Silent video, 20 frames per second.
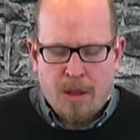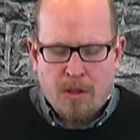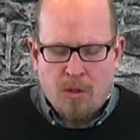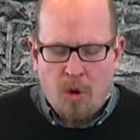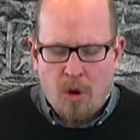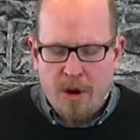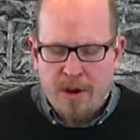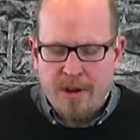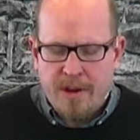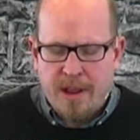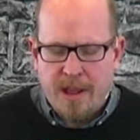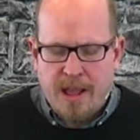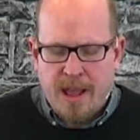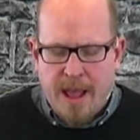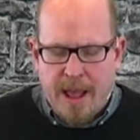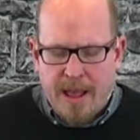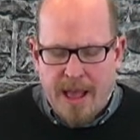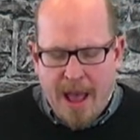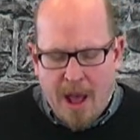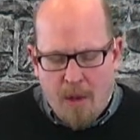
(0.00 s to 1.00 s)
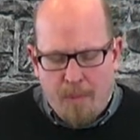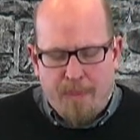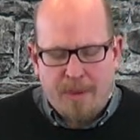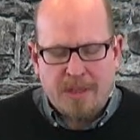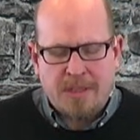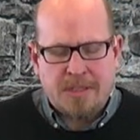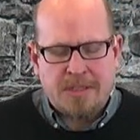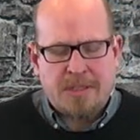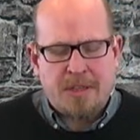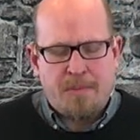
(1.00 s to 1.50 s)
Lord, help
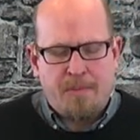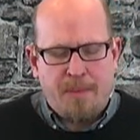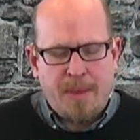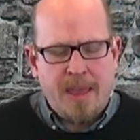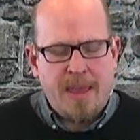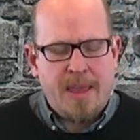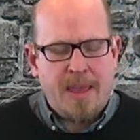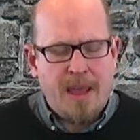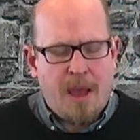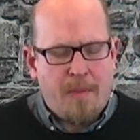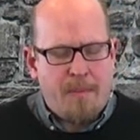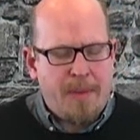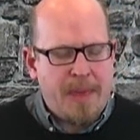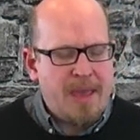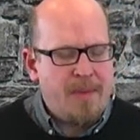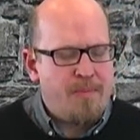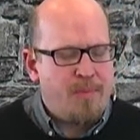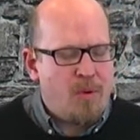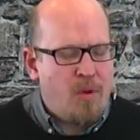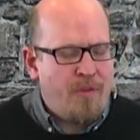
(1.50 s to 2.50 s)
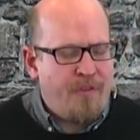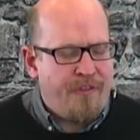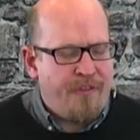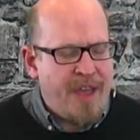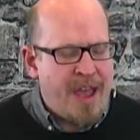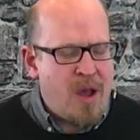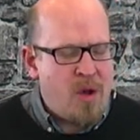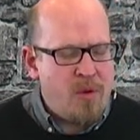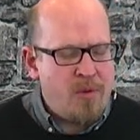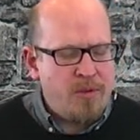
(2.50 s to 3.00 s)
us to be a people
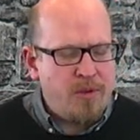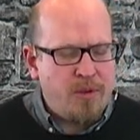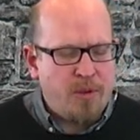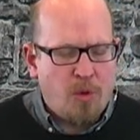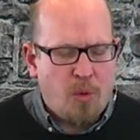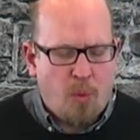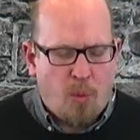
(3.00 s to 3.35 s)
found